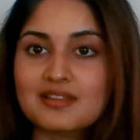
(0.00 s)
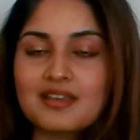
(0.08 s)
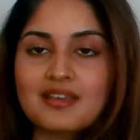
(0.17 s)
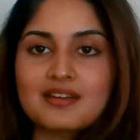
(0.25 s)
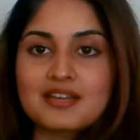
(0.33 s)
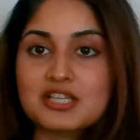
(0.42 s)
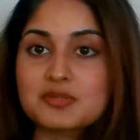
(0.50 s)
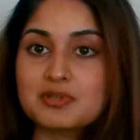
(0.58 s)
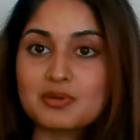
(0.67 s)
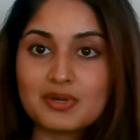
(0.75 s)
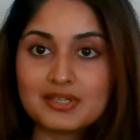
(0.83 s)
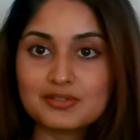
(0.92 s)
thick it takes me
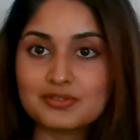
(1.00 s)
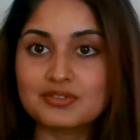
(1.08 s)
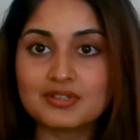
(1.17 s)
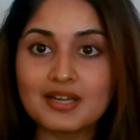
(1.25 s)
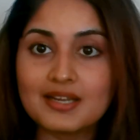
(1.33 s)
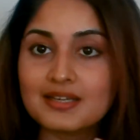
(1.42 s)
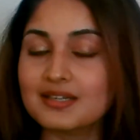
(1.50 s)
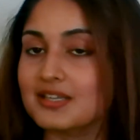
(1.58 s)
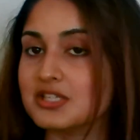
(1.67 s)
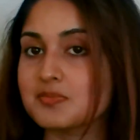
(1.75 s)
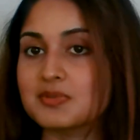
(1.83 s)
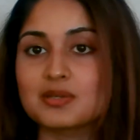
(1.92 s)
a while to dry it
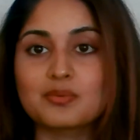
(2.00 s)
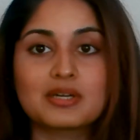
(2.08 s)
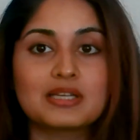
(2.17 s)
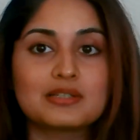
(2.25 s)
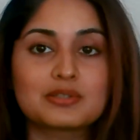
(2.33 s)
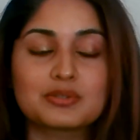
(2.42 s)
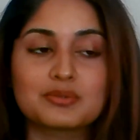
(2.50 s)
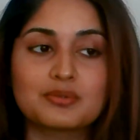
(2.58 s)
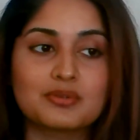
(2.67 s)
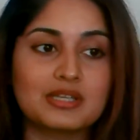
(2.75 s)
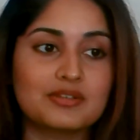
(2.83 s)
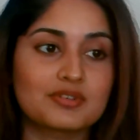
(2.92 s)
takes me a while to
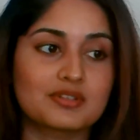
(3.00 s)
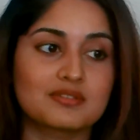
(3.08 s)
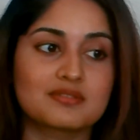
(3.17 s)
even